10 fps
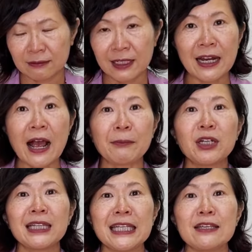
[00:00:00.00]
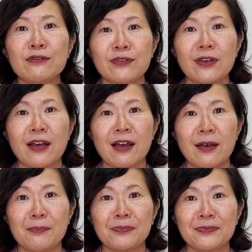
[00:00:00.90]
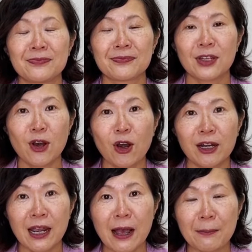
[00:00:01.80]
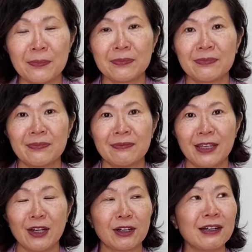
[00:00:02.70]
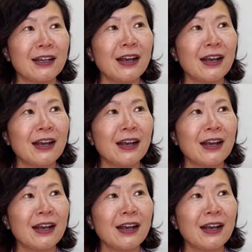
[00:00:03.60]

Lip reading: And I'm going to leave a card up here